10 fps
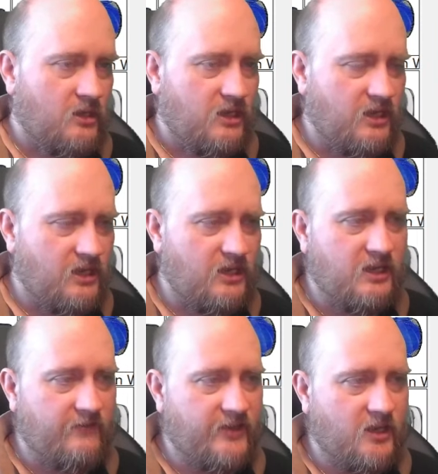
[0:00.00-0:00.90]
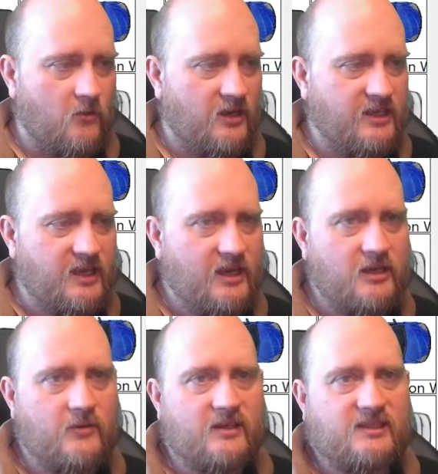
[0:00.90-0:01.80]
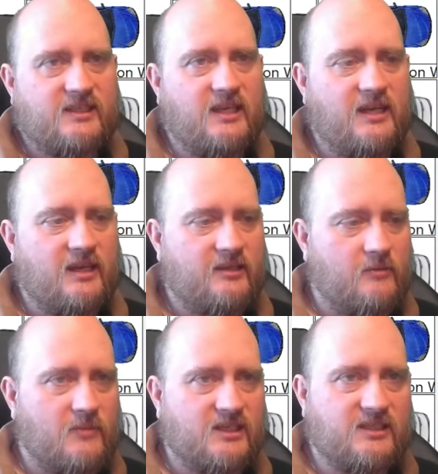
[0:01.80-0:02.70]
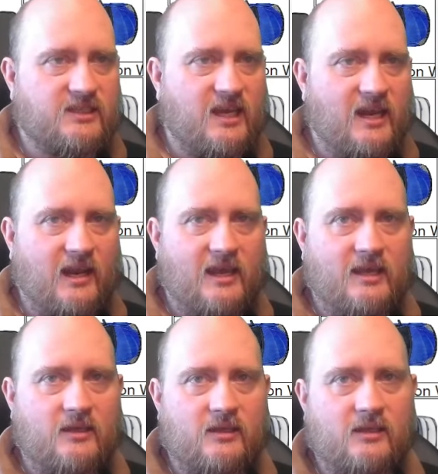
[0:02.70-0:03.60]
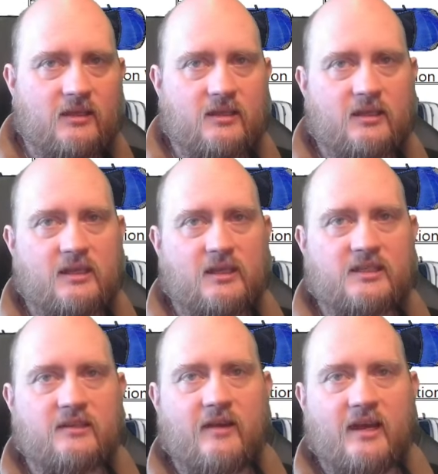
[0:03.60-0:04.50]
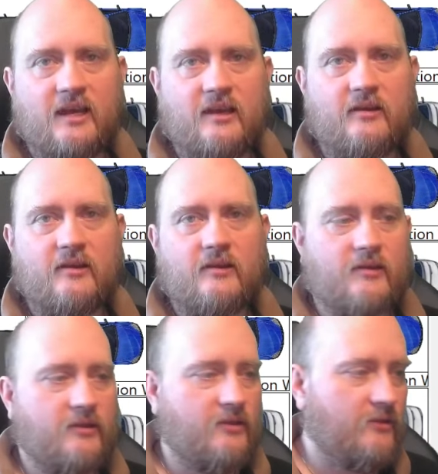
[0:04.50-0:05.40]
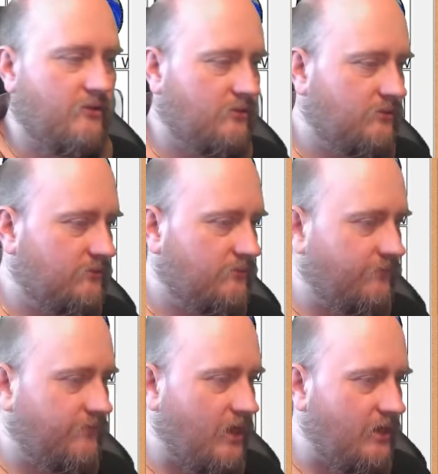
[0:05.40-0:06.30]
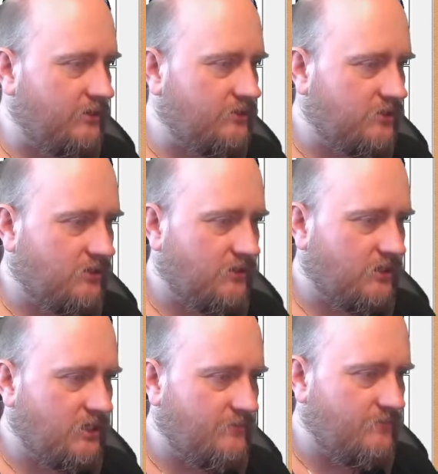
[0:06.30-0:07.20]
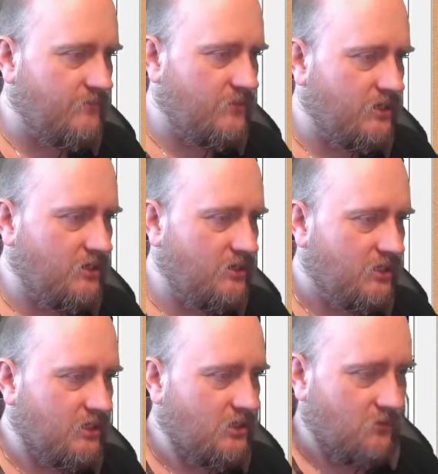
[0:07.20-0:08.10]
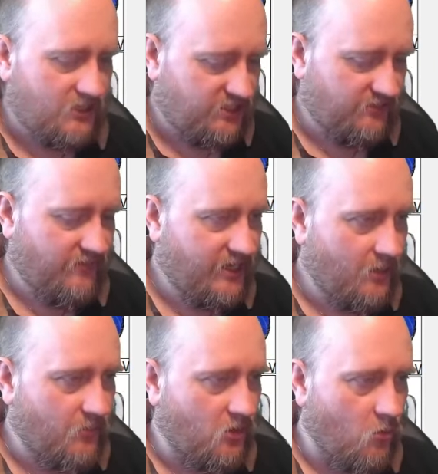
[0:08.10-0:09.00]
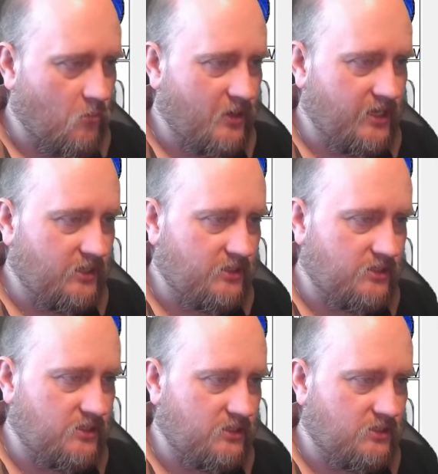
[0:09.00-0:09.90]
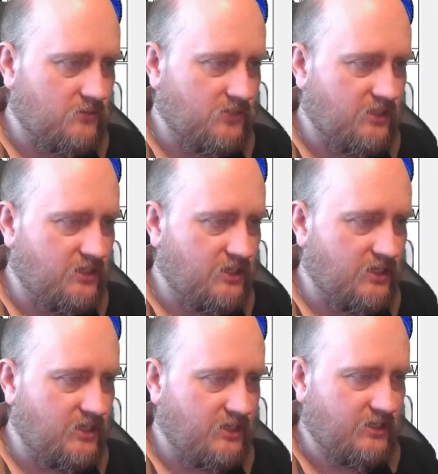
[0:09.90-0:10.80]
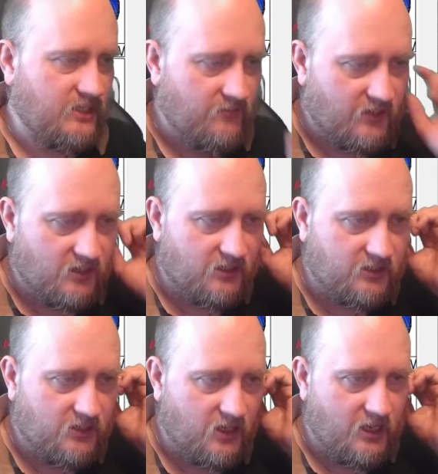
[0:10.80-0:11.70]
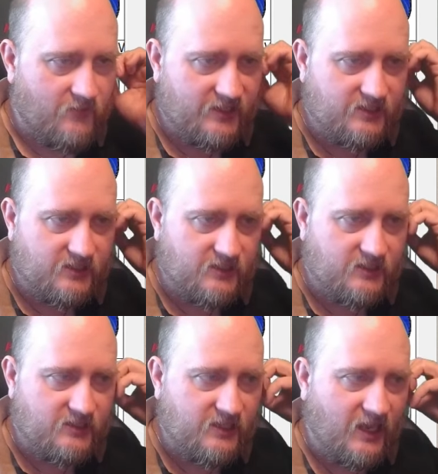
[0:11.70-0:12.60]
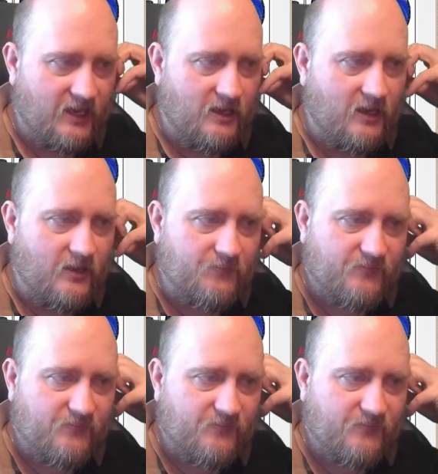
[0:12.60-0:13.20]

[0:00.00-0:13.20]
And there we go. Again, you can see that my scaling isn't very fine, so or isn't very appropriate. So again, I think we're gonna try with 10.